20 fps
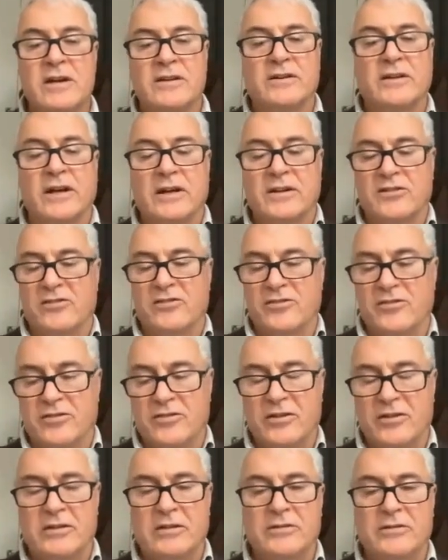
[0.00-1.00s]
that's
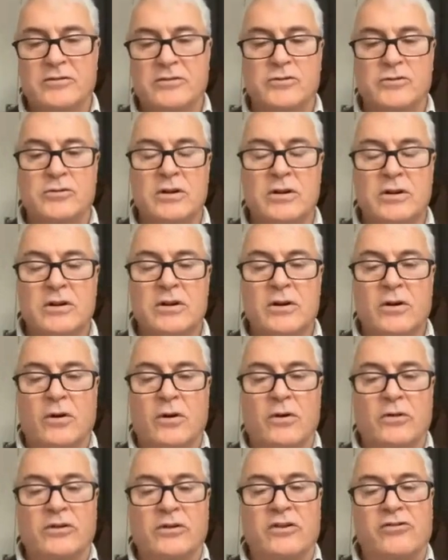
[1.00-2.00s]

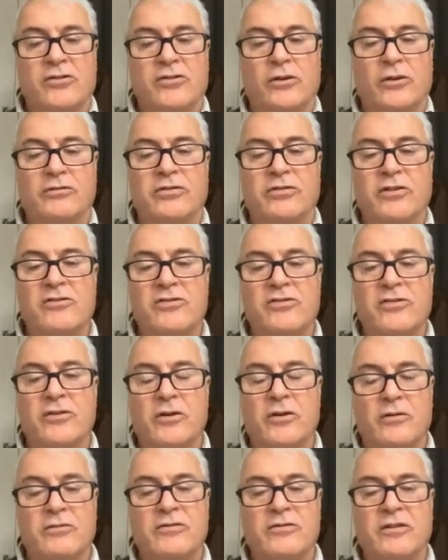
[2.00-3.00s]
on the surface
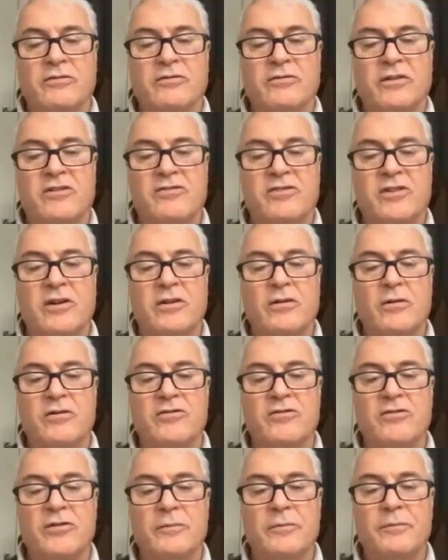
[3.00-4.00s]
of the
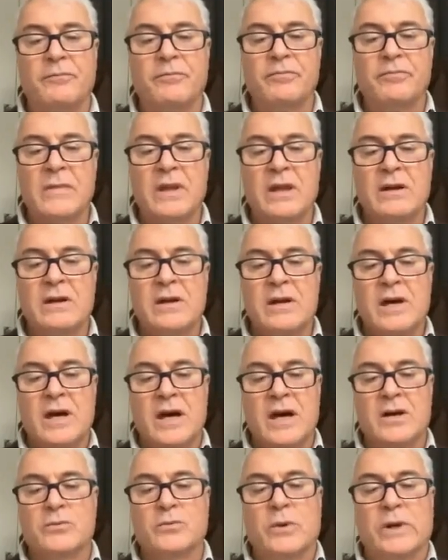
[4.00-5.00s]
vesicles.
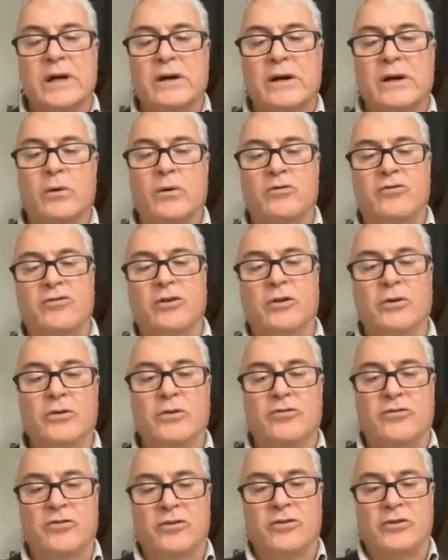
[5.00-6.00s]
And we also
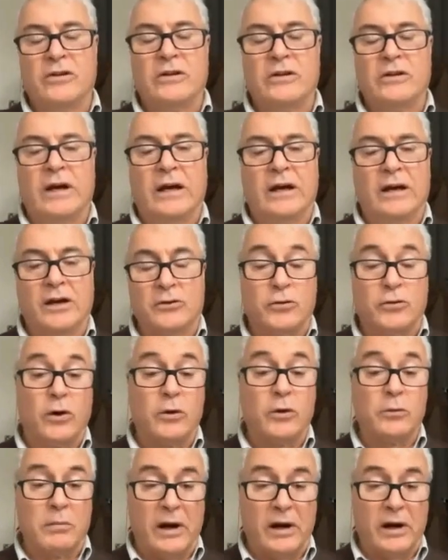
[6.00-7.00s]
use the
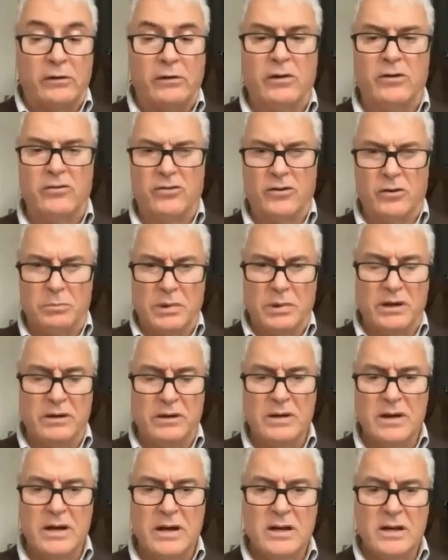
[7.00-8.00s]
electron microscopy
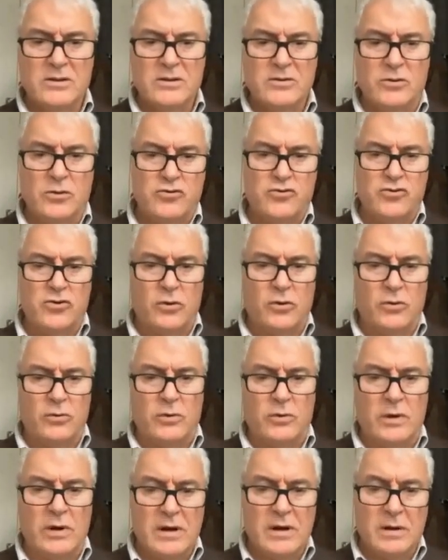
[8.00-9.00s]
to show
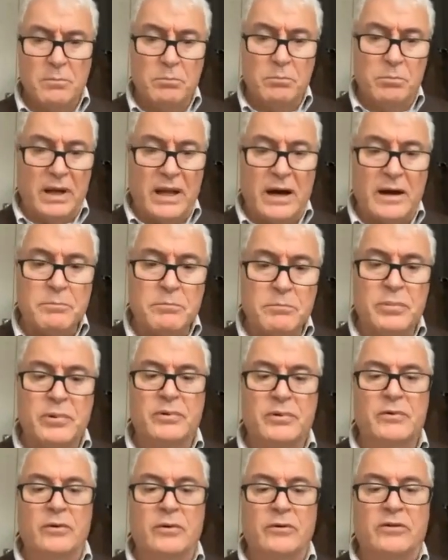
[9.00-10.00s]
flap
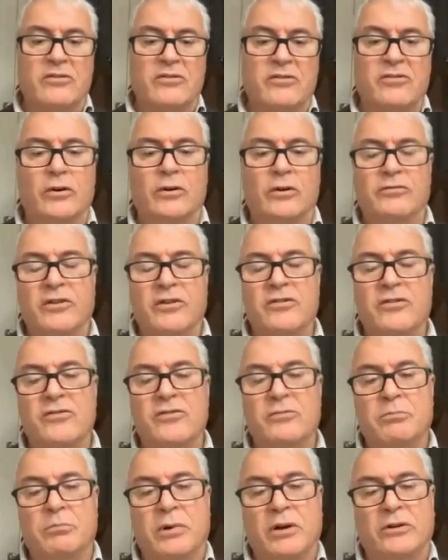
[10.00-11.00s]
on the surface,
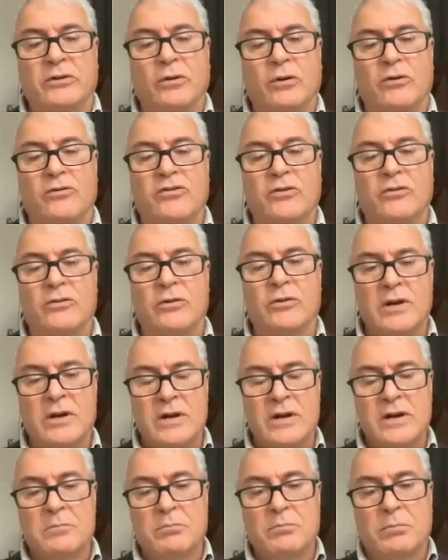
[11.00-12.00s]
but also
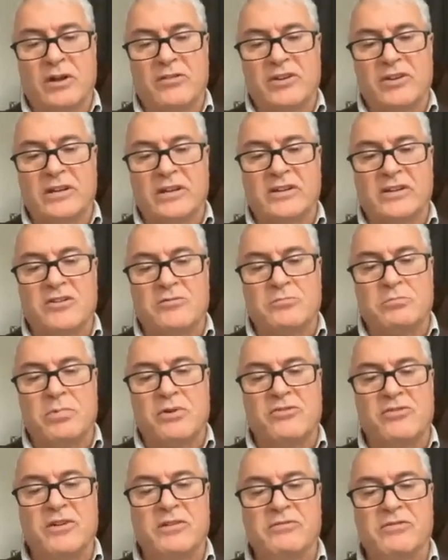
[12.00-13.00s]

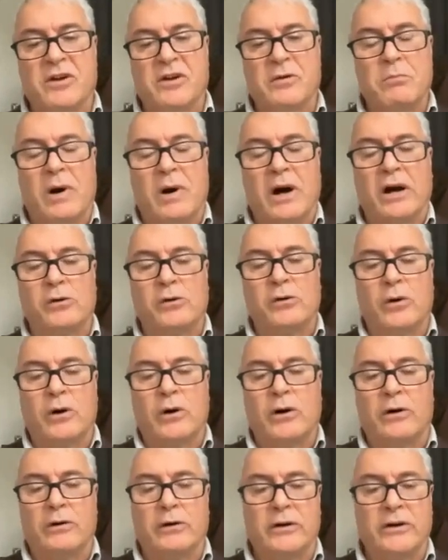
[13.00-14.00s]
placenta-specific
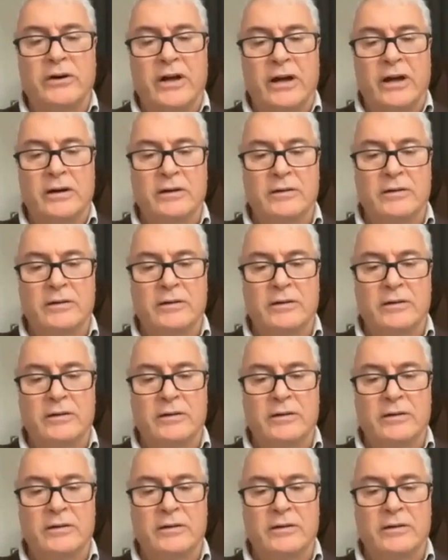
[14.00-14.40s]
microRNA